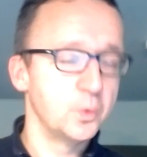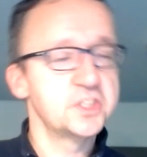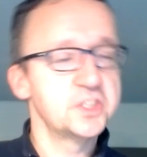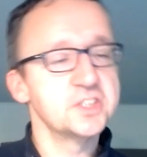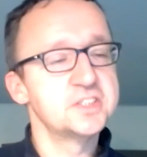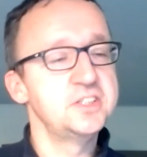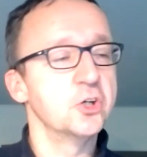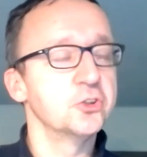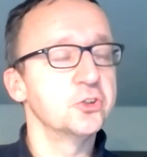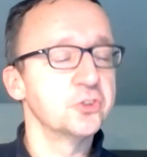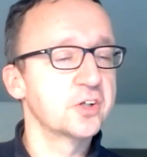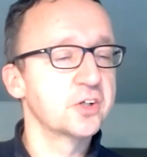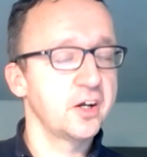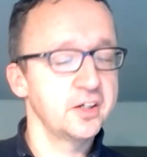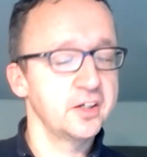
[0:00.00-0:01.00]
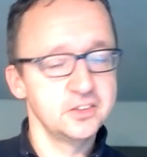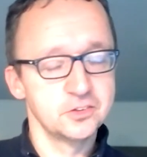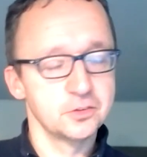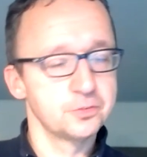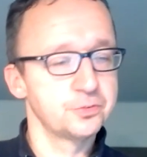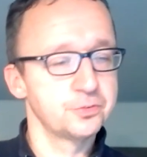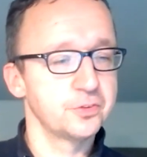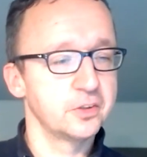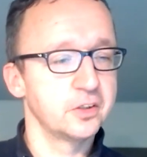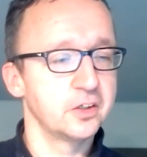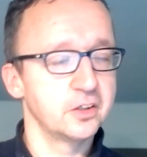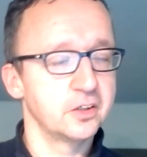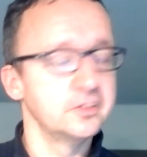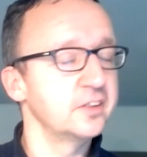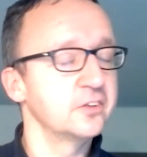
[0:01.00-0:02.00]
is the other kind of
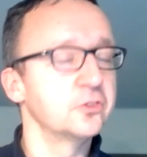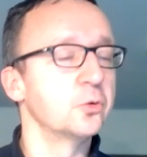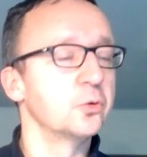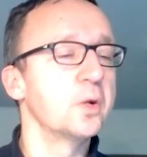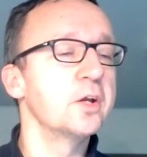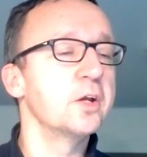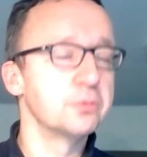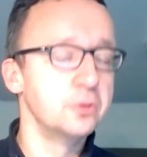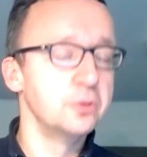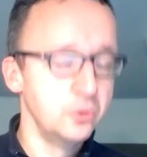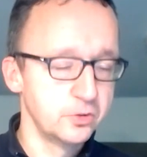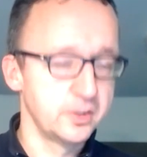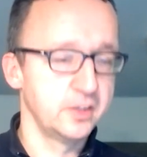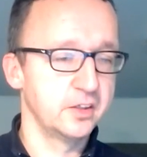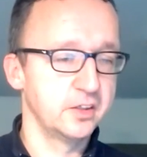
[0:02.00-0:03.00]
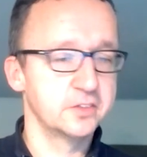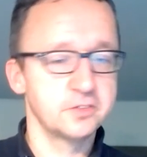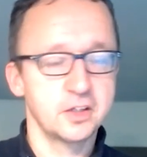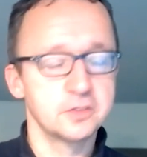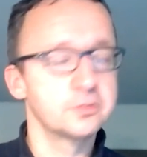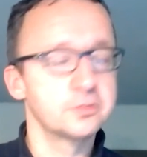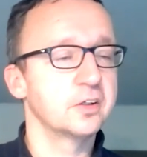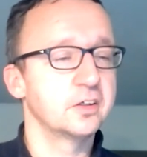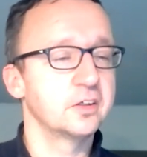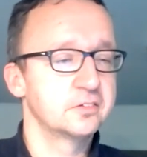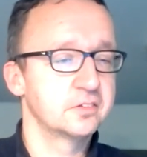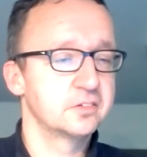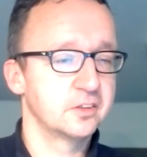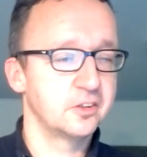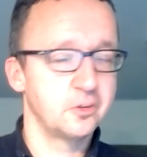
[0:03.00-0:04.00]
the other way of looking at
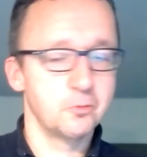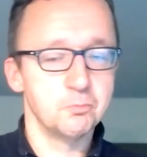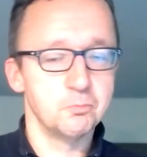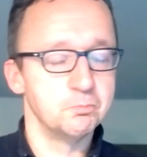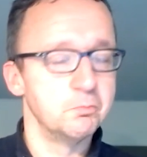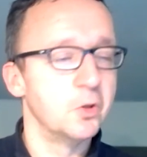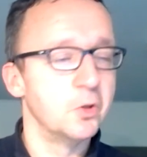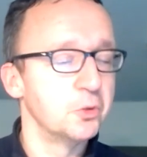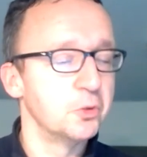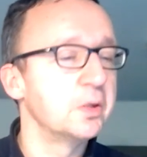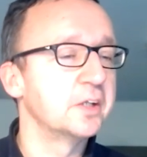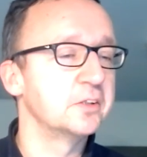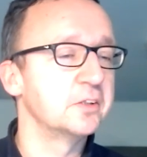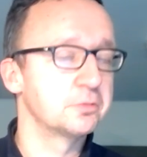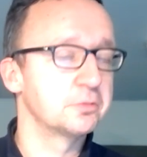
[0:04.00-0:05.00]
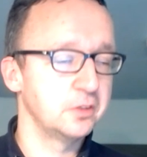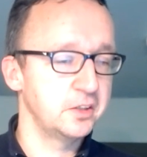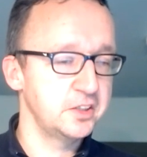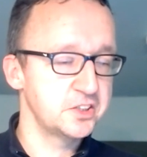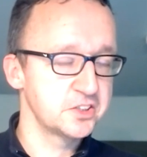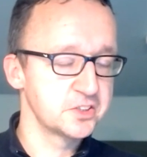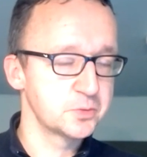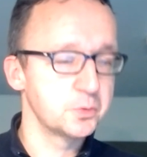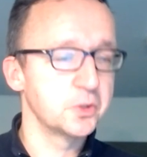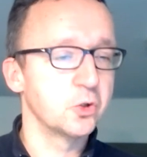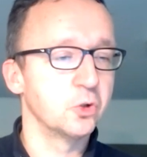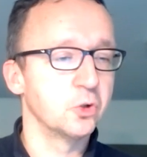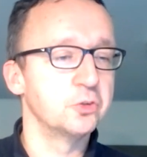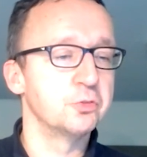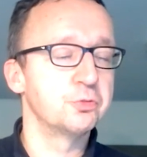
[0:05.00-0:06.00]
multiplicative relations. We
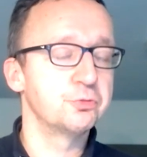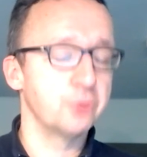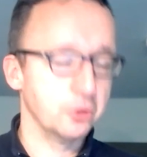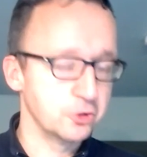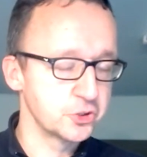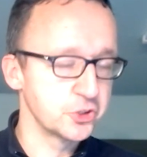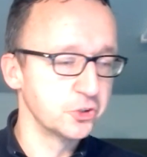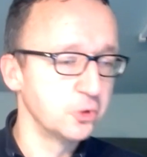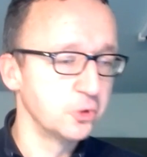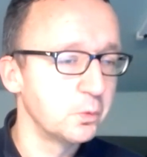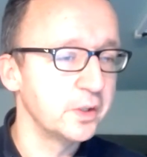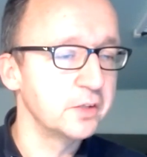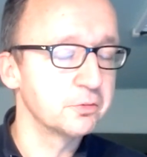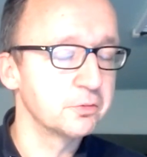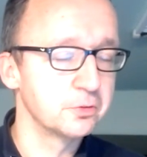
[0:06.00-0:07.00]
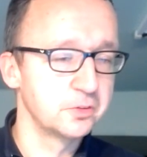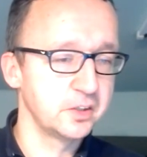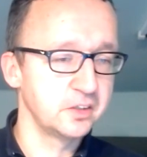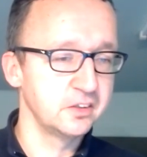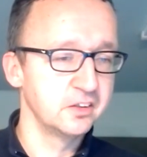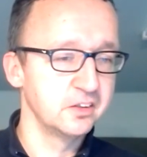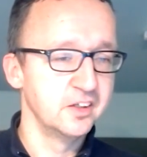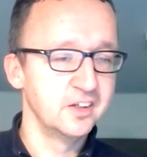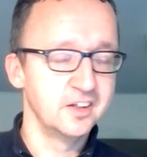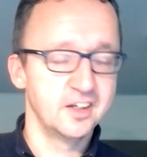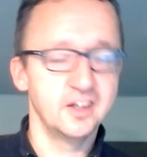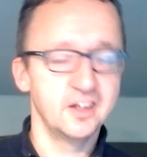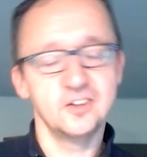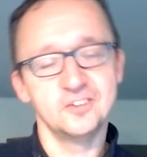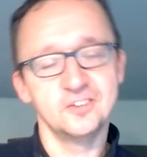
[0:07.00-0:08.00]
call it a functional way of looking.
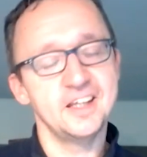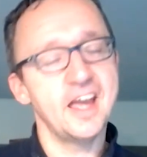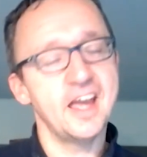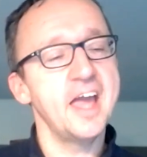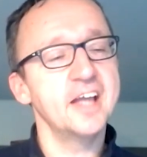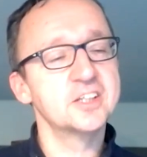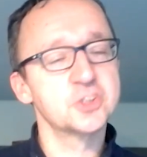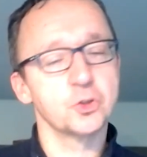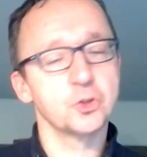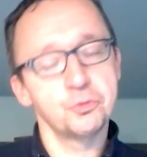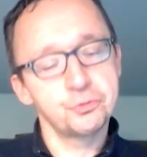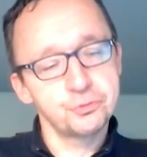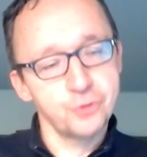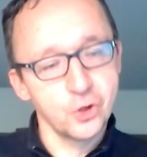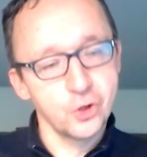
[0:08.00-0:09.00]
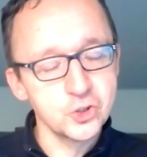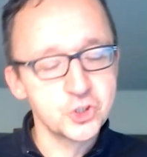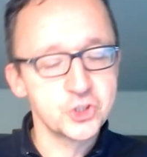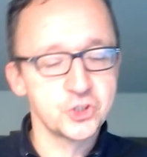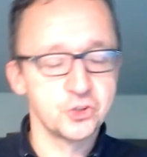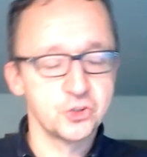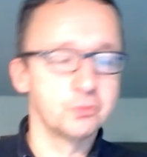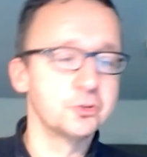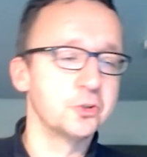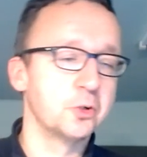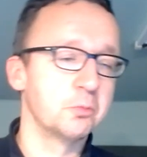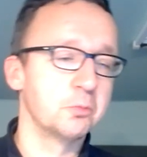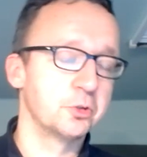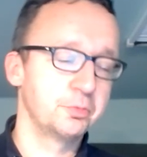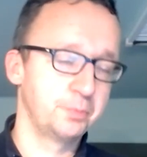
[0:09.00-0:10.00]
The eggs are a function of the
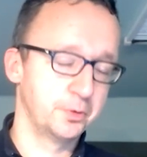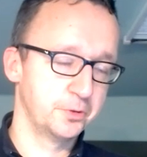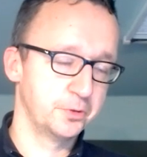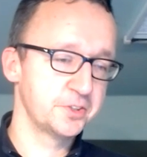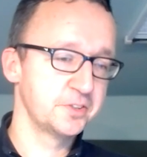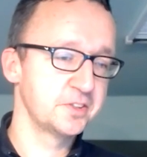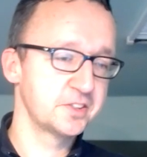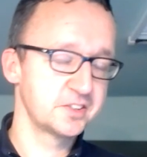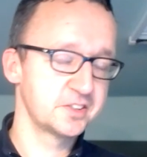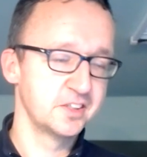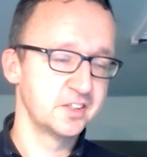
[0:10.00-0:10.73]
number of persons.